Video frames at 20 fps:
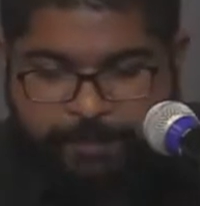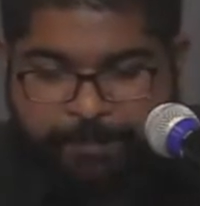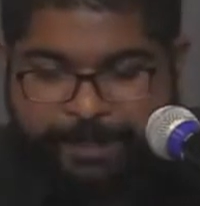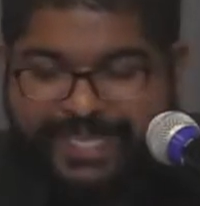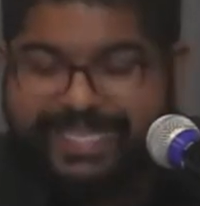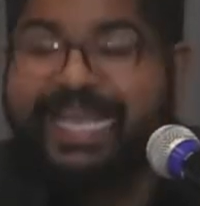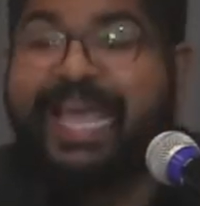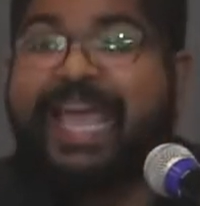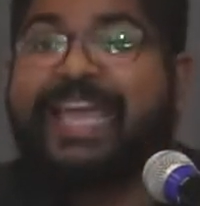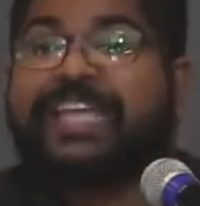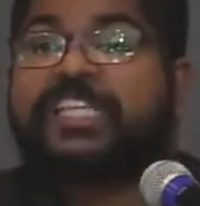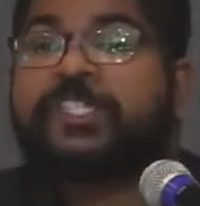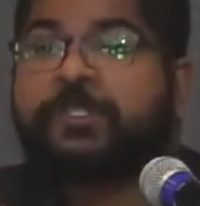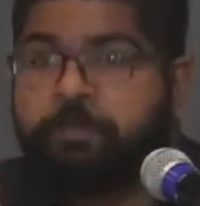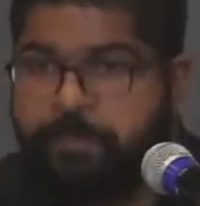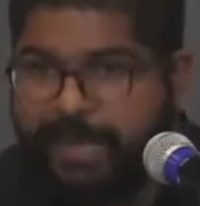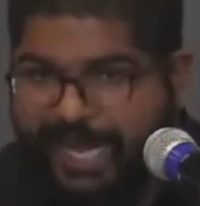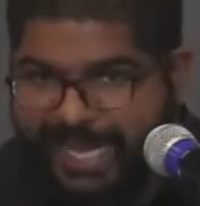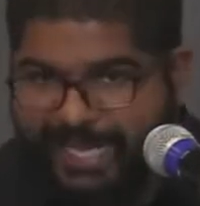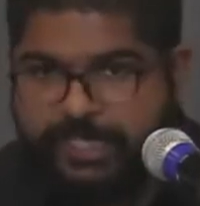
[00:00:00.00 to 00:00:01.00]
Peter
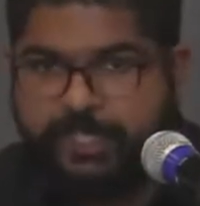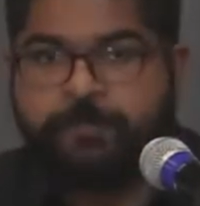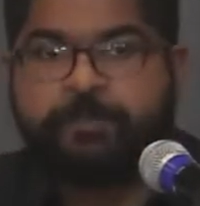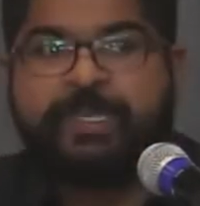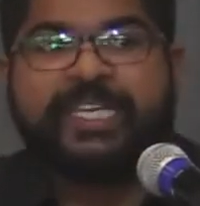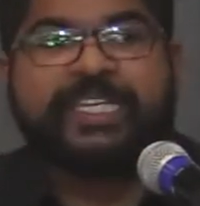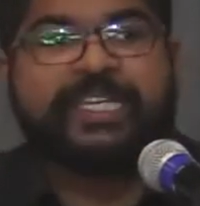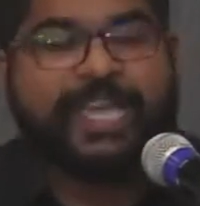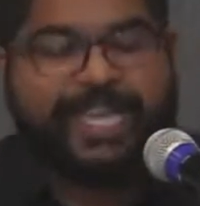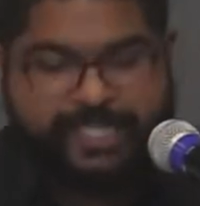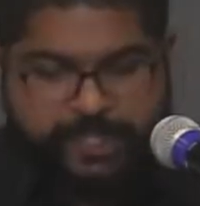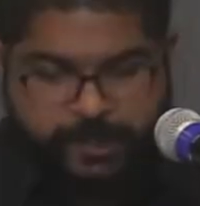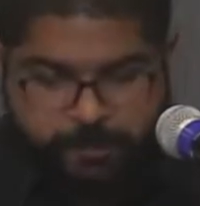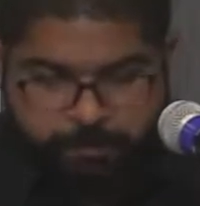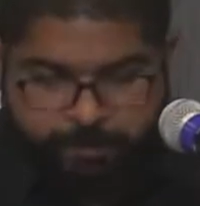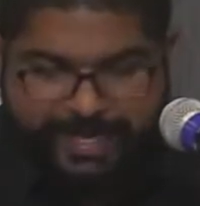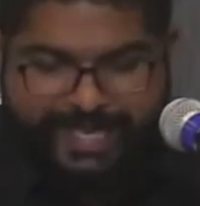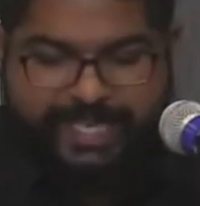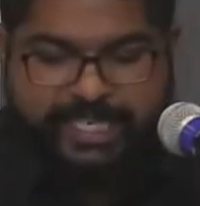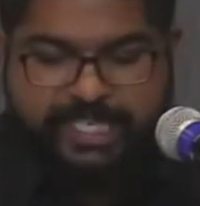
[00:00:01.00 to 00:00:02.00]

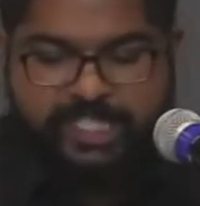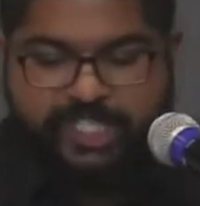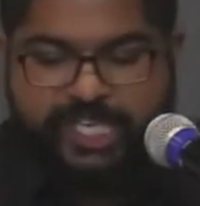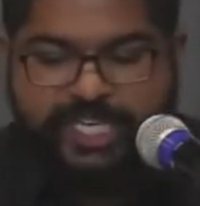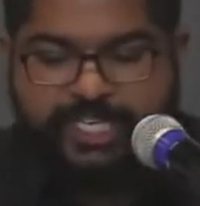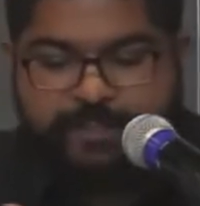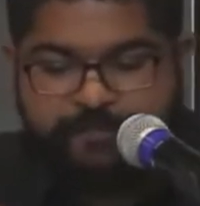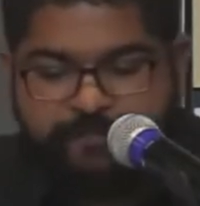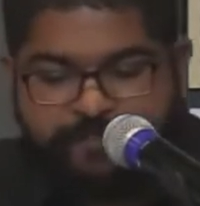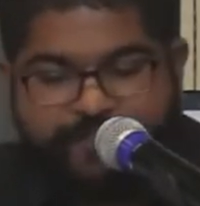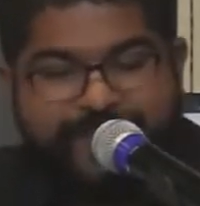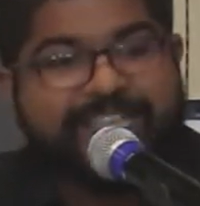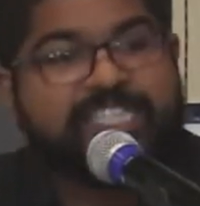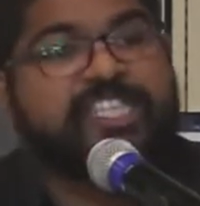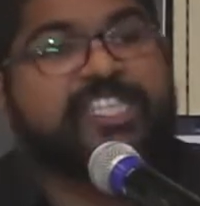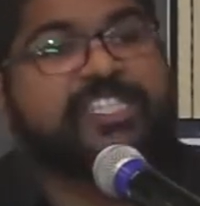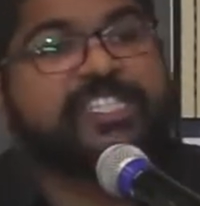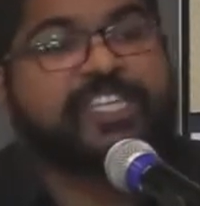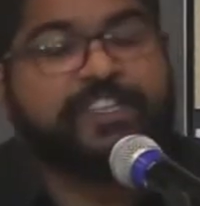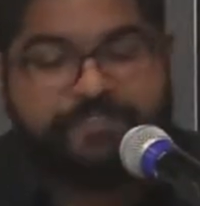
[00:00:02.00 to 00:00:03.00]
explains and
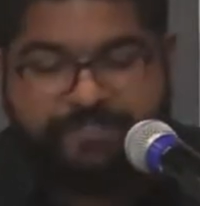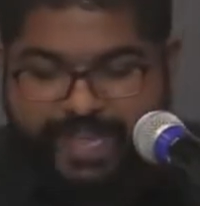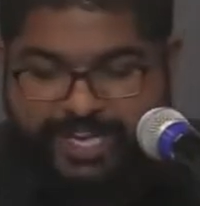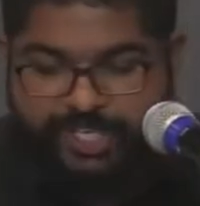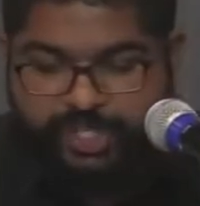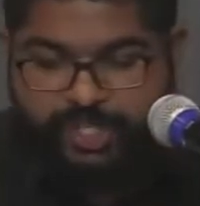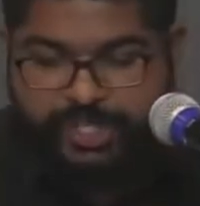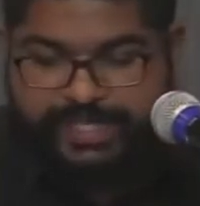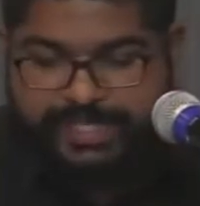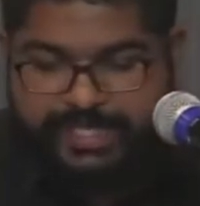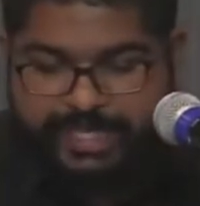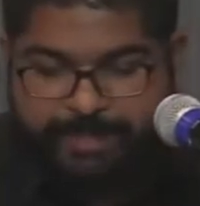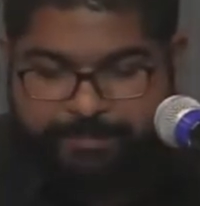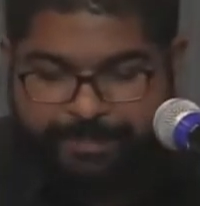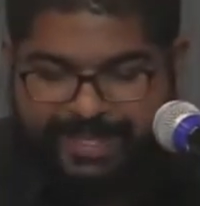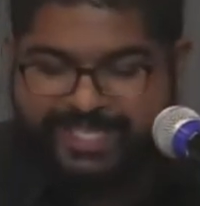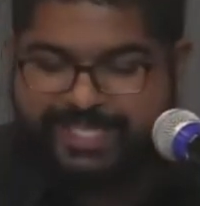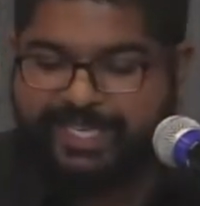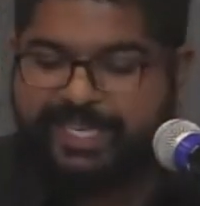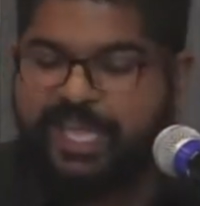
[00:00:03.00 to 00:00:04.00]
defends his evangelistic
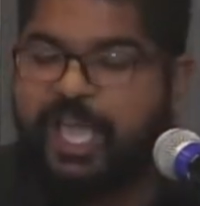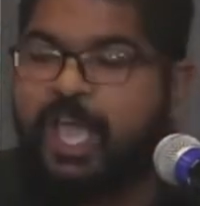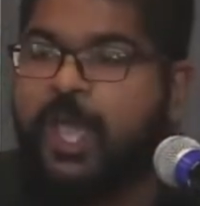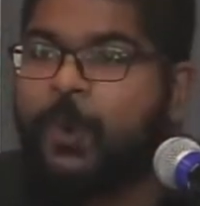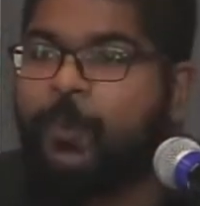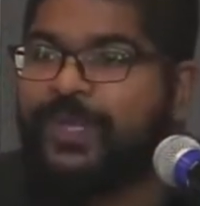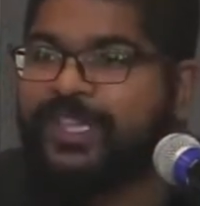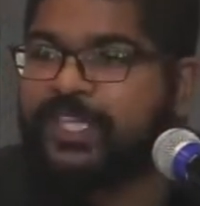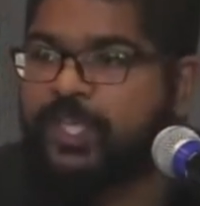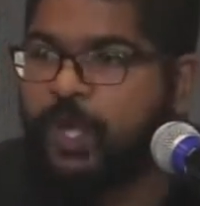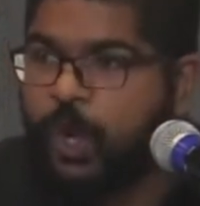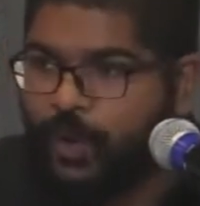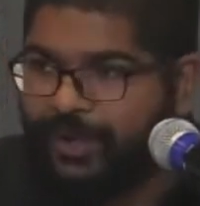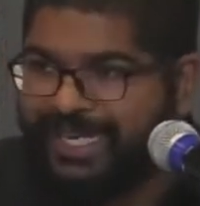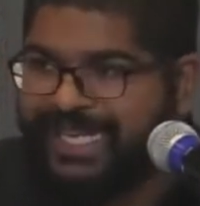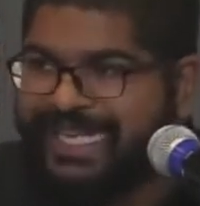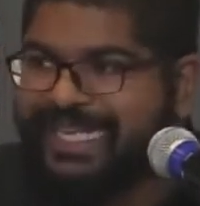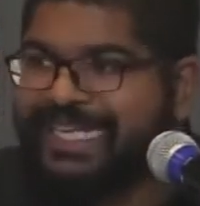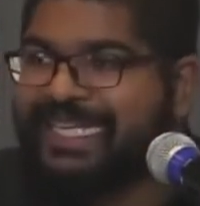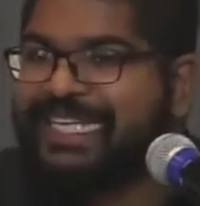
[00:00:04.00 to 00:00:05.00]
meeting with
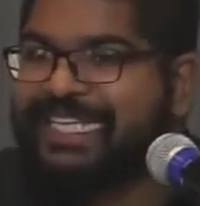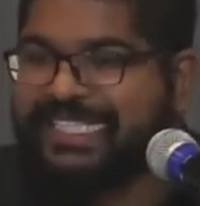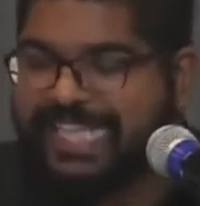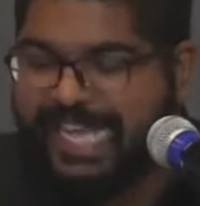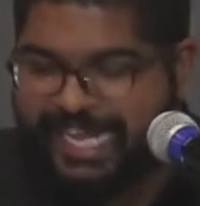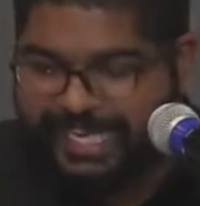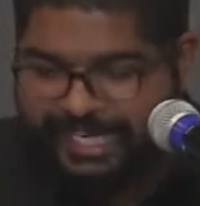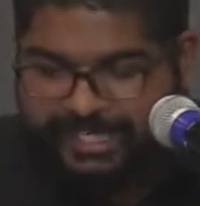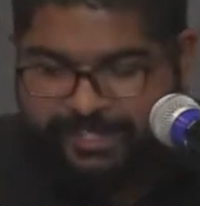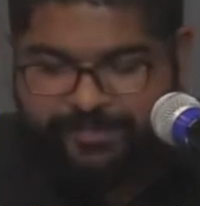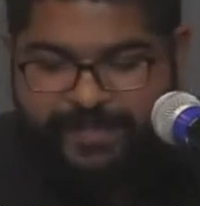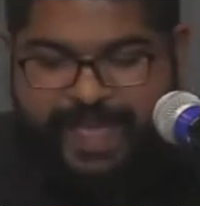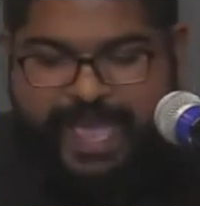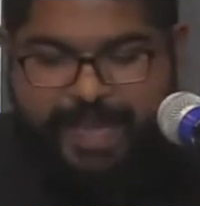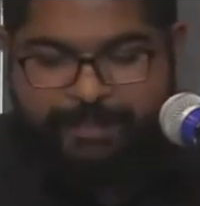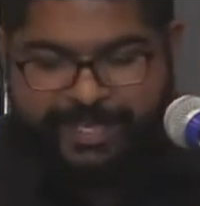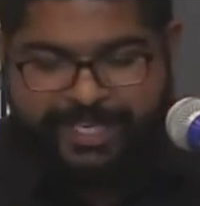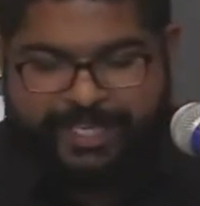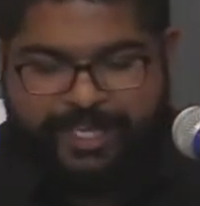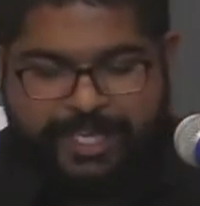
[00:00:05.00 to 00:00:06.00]
Cornelius and his
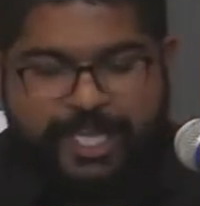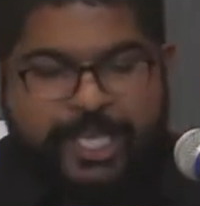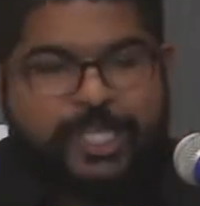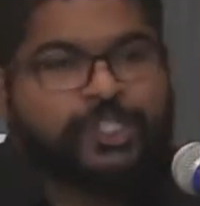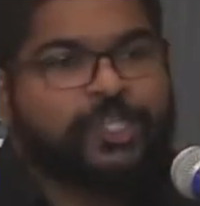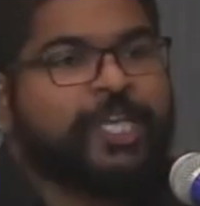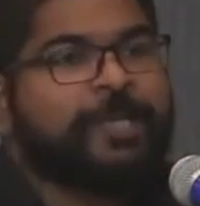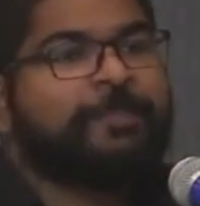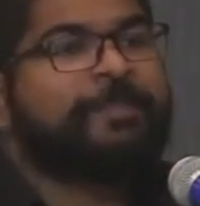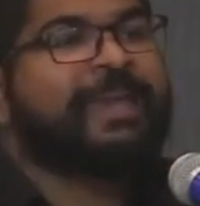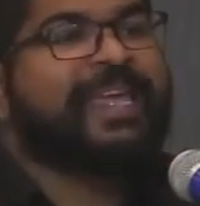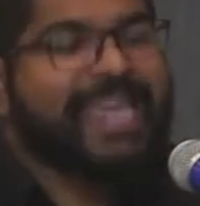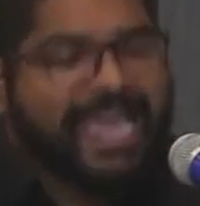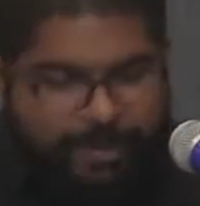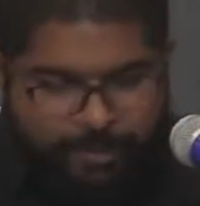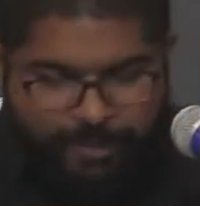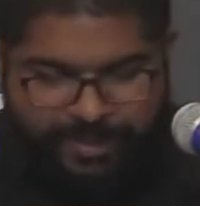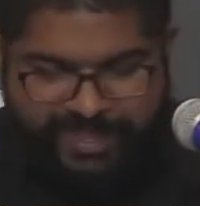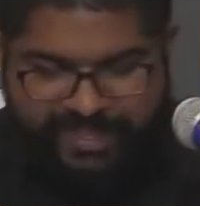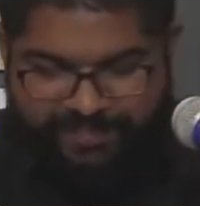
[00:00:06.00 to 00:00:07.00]
family. So he
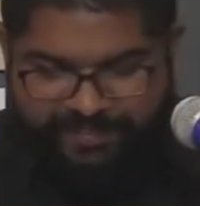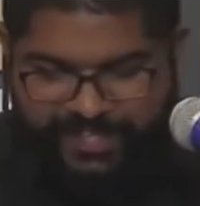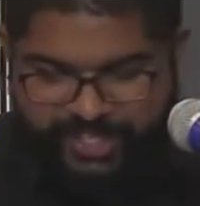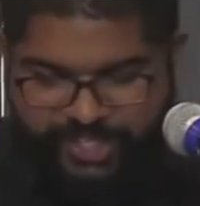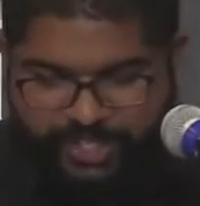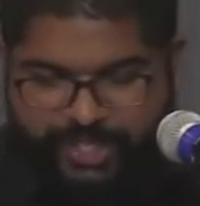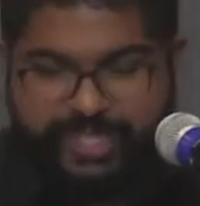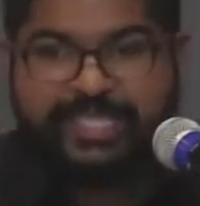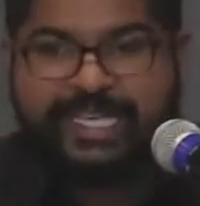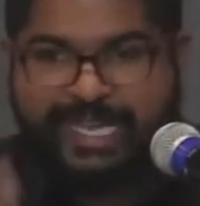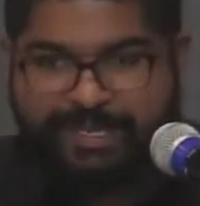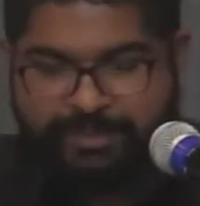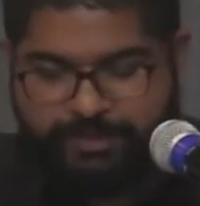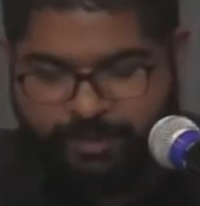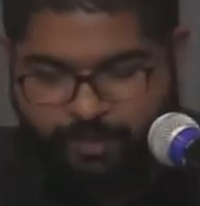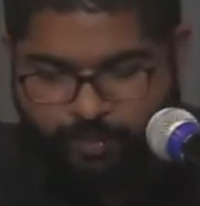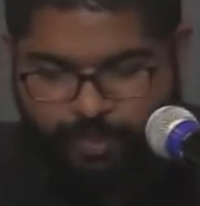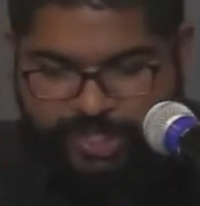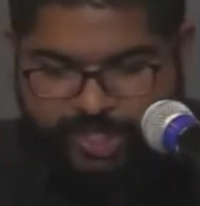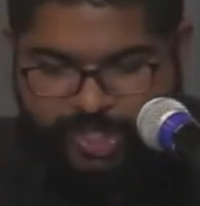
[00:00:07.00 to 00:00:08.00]
began with the vision that
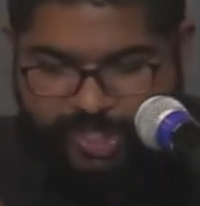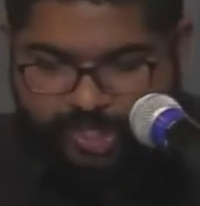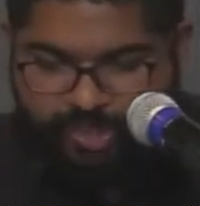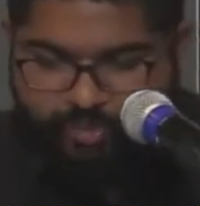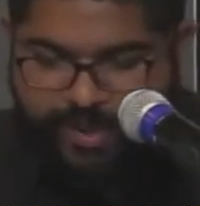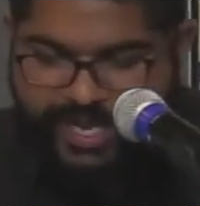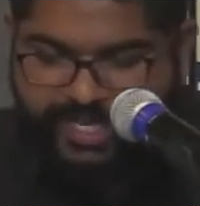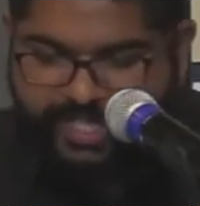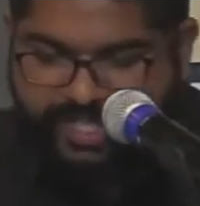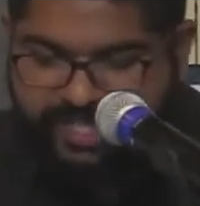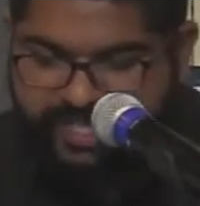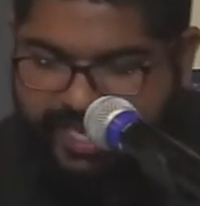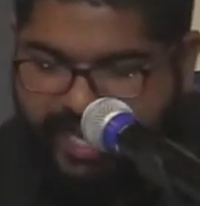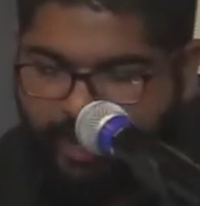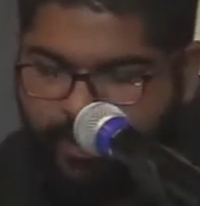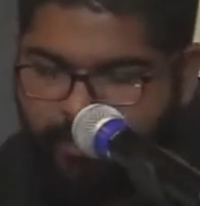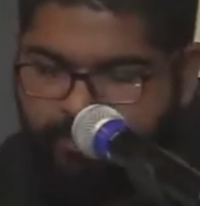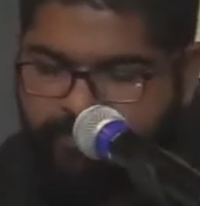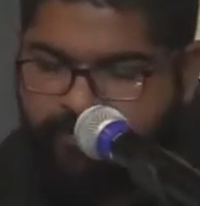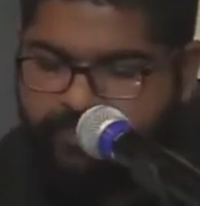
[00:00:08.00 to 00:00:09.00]
we just read just now.